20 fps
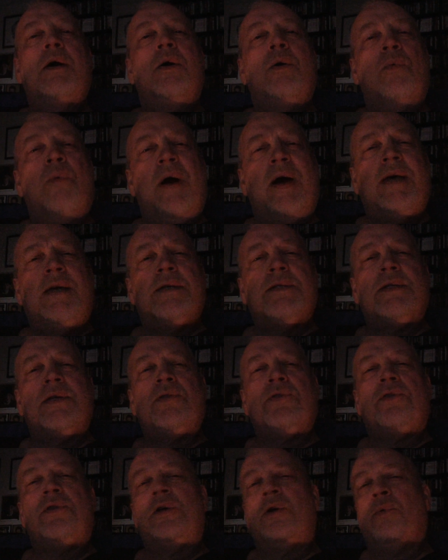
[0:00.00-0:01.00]
Why
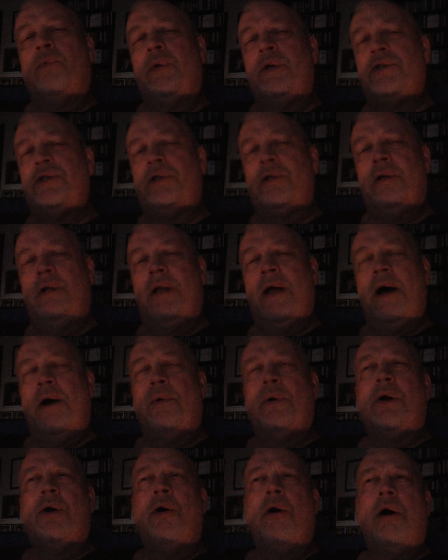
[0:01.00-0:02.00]
isn't the original
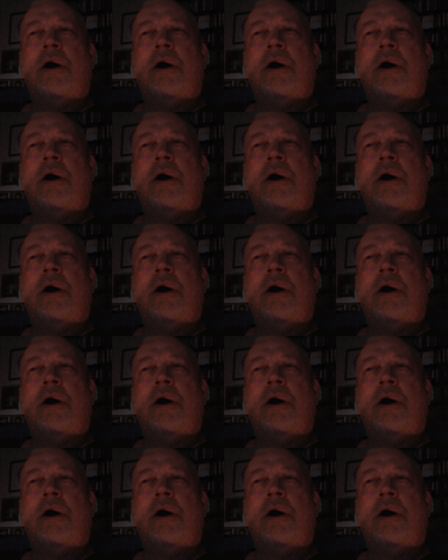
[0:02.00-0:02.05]
Howard